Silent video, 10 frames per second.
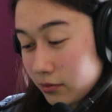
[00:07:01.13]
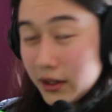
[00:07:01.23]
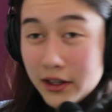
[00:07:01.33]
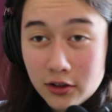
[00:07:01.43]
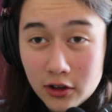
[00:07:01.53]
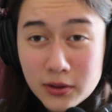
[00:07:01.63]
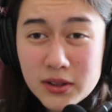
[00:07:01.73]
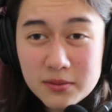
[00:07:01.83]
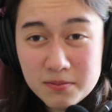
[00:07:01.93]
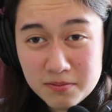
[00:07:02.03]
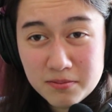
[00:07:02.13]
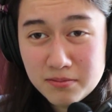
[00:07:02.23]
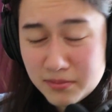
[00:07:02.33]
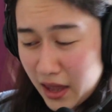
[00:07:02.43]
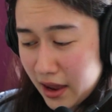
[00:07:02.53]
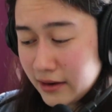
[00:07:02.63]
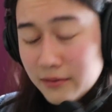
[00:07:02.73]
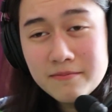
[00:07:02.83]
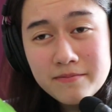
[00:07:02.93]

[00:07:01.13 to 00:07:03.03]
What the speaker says: from, like, you know, its head.